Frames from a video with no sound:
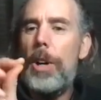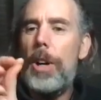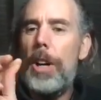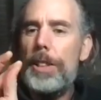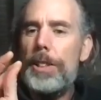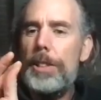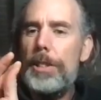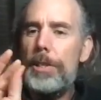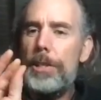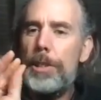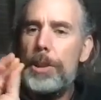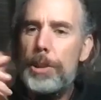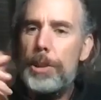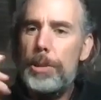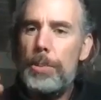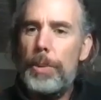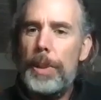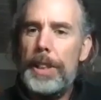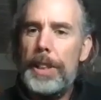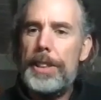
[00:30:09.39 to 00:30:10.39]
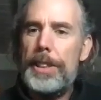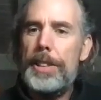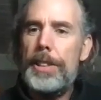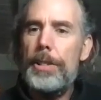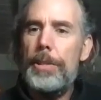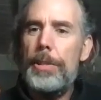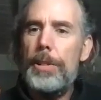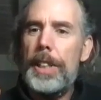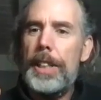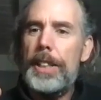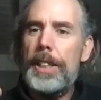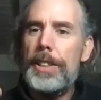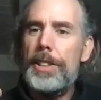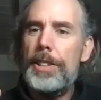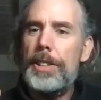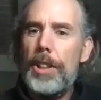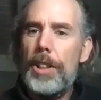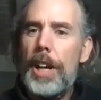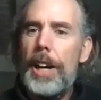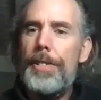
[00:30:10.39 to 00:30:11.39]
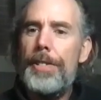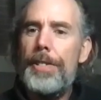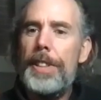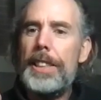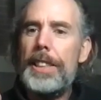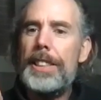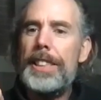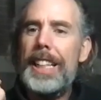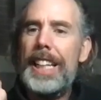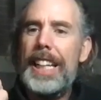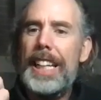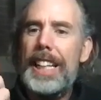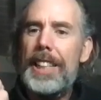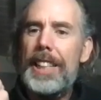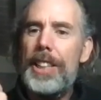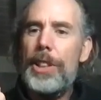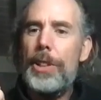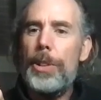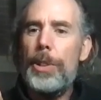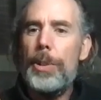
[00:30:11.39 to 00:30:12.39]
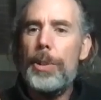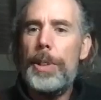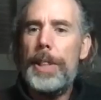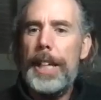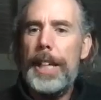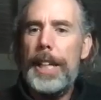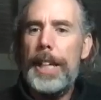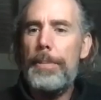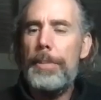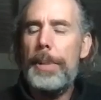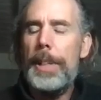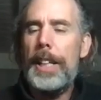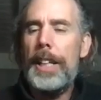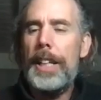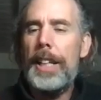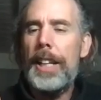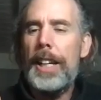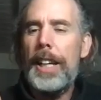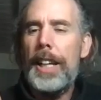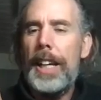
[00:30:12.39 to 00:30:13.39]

also switch to like a softness in your ukemi.